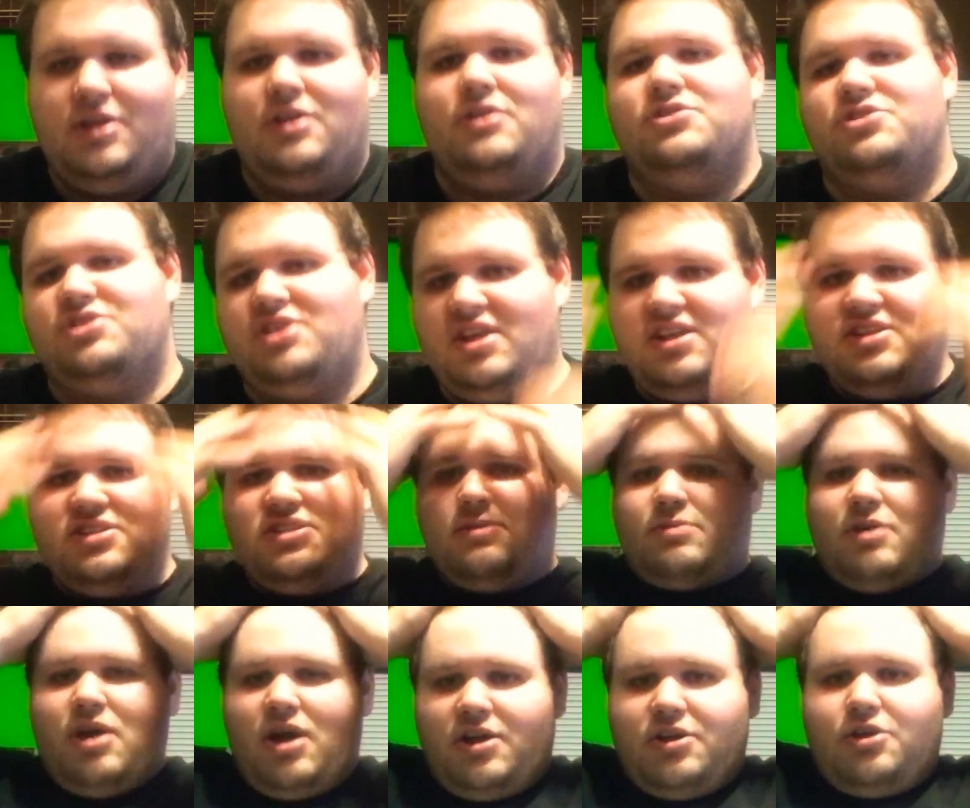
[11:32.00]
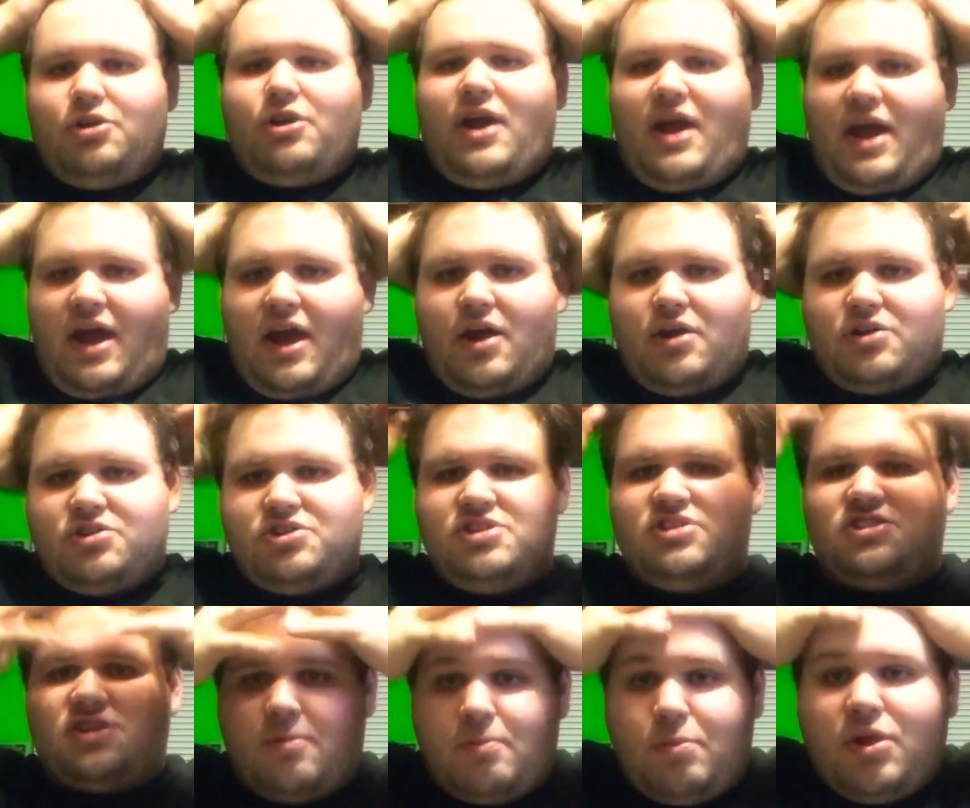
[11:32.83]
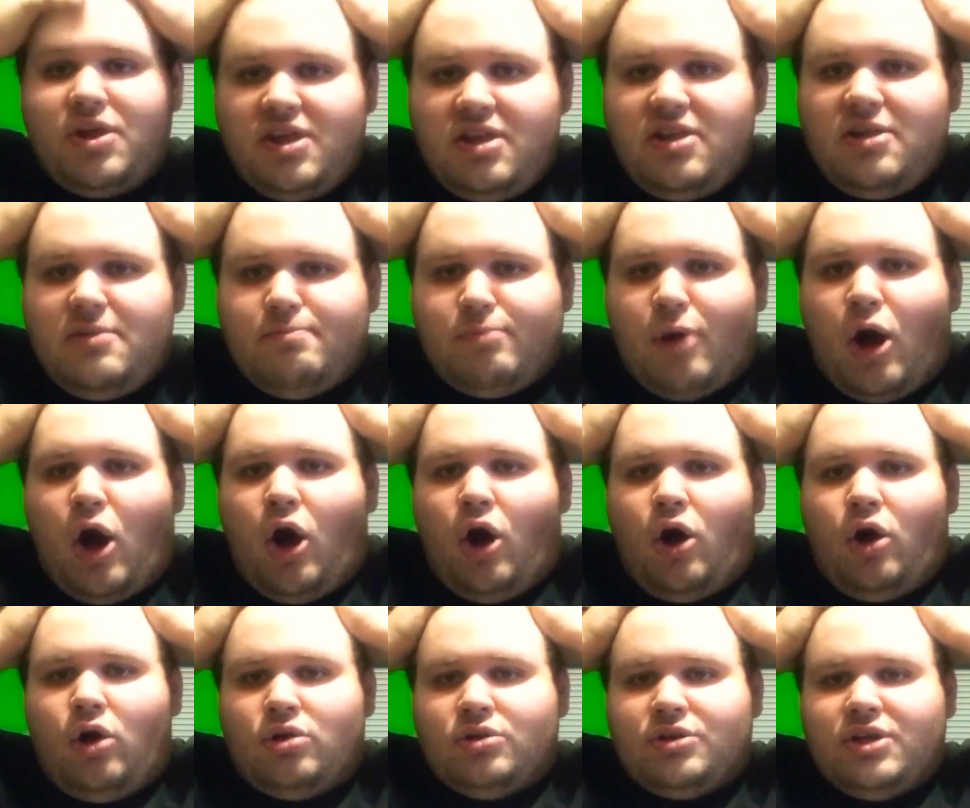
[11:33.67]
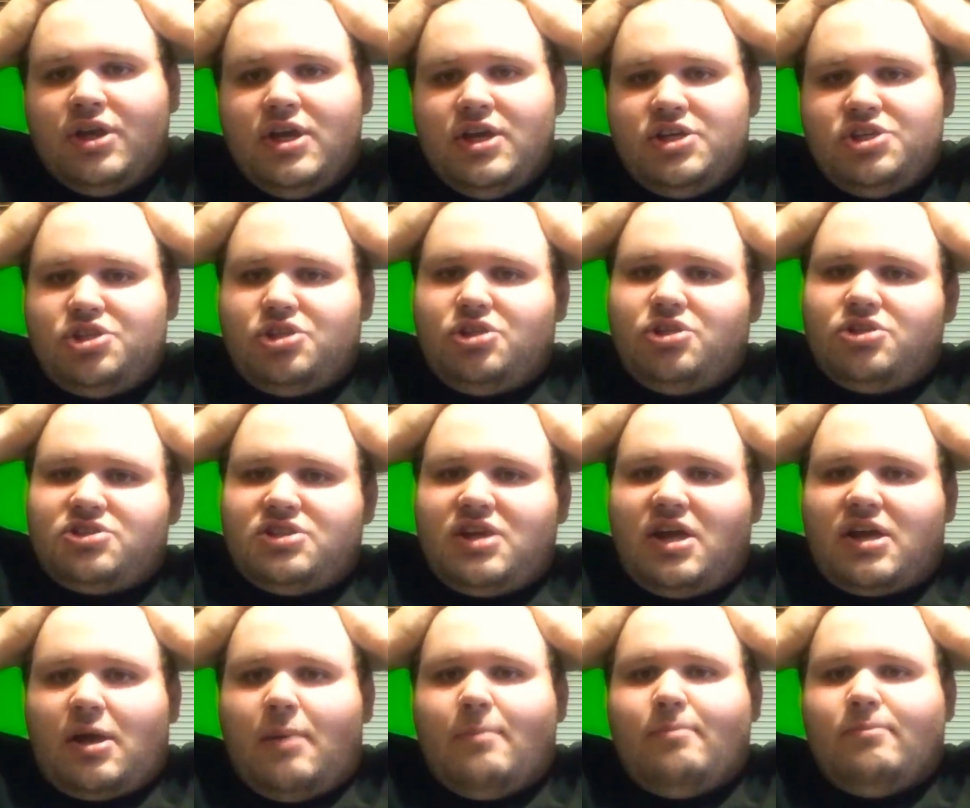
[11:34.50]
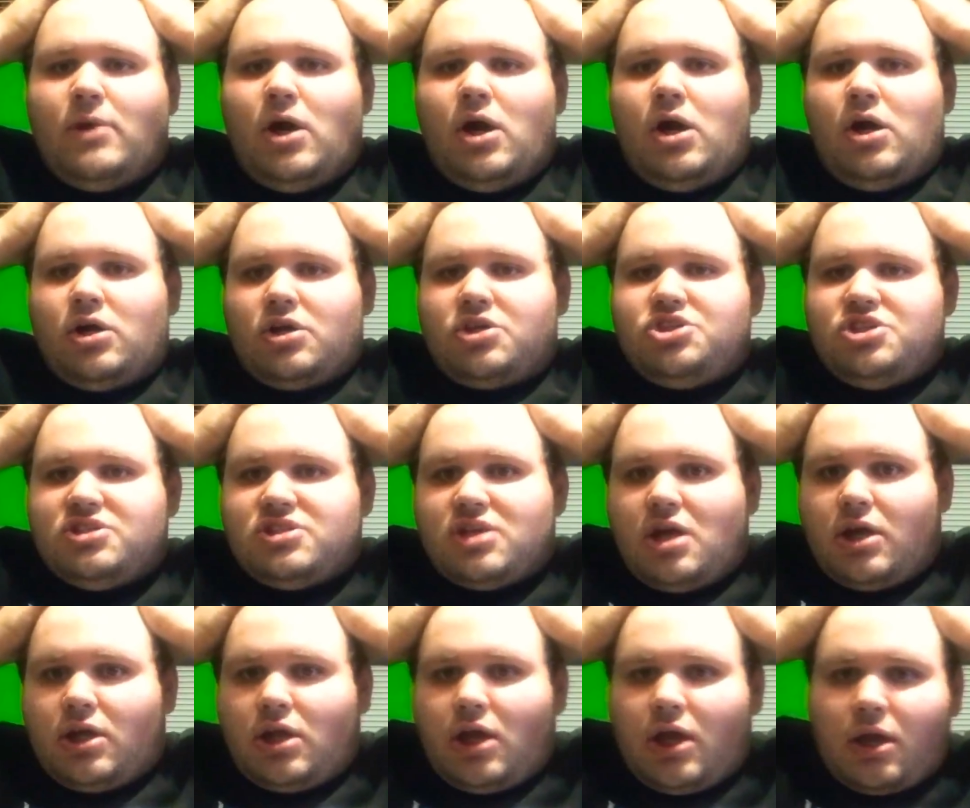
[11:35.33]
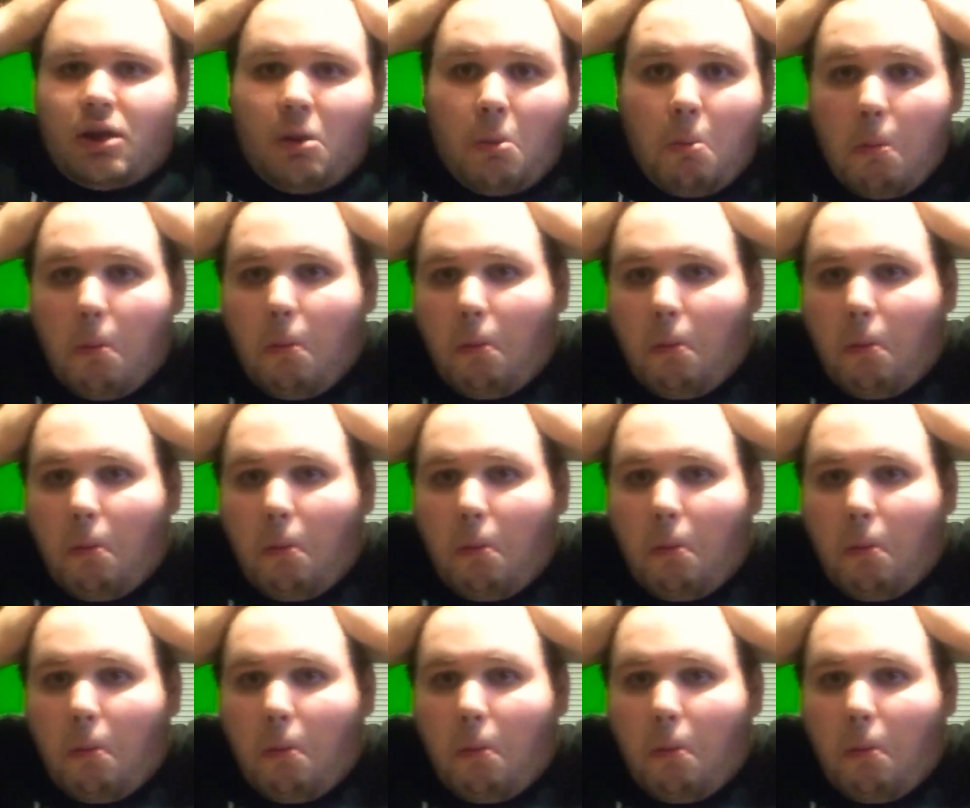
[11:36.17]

she ends up cutting her hair. She's completely bald. She looks like a monk. She's all like...